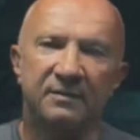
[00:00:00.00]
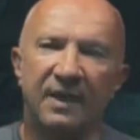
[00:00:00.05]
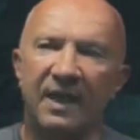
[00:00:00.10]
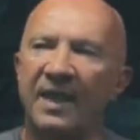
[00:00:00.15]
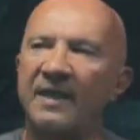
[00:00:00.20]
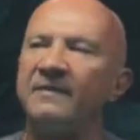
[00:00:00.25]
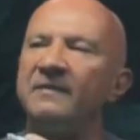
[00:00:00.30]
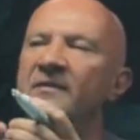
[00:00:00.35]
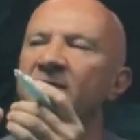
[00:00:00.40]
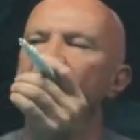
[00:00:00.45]

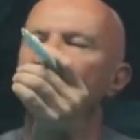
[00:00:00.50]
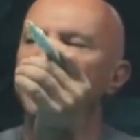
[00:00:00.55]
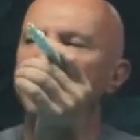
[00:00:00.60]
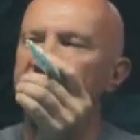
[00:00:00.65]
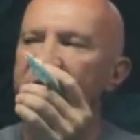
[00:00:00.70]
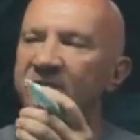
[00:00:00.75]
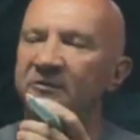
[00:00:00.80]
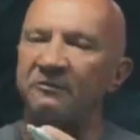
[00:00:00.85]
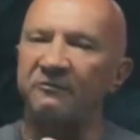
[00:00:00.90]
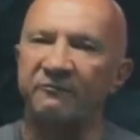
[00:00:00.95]

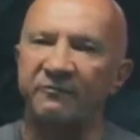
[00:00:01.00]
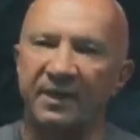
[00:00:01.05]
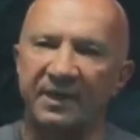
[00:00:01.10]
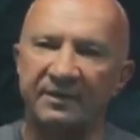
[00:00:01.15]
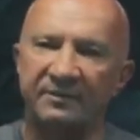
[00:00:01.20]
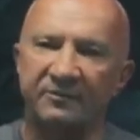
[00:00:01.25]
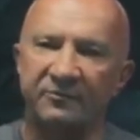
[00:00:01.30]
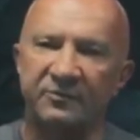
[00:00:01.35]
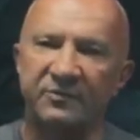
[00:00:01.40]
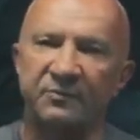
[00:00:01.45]
n-dimensional
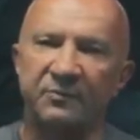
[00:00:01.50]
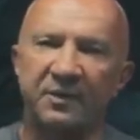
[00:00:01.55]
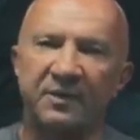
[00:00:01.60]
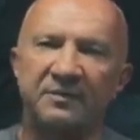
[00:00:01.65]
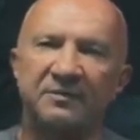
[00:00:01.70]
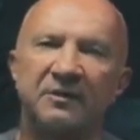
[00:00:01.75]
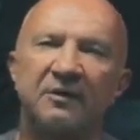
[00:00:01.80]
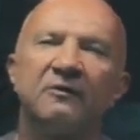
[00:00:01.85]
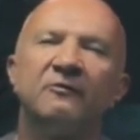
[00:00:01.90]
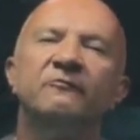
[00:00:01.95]
vector
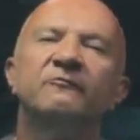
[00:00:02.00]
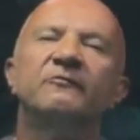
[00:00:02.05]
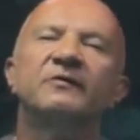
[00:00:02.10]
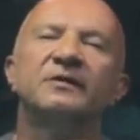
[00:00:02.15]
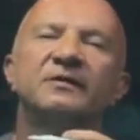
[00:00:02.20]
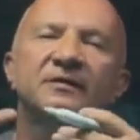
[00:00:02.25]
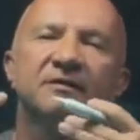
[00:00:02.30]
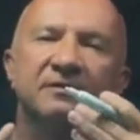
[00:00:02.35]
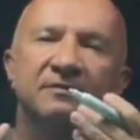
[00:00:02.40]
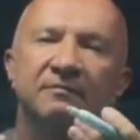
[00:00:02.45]
space over
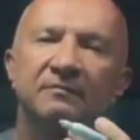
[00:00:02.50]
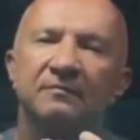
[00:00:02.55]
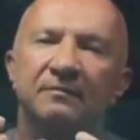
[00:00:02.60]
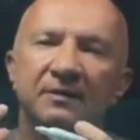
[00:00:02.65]
the